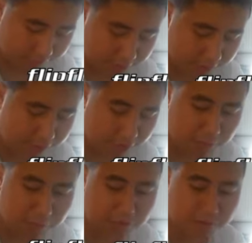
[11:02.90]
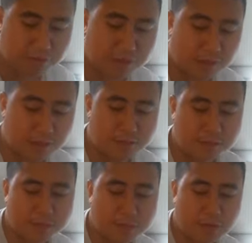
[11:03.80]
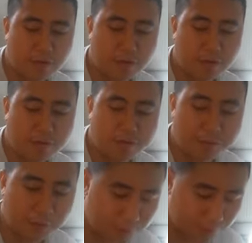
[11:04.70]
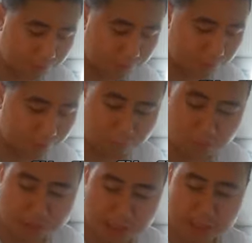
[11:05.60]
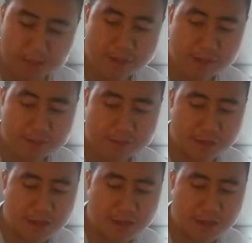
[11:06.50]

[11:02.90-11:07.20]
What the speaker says: that was an absolute lockdown. It was a very strange comatose state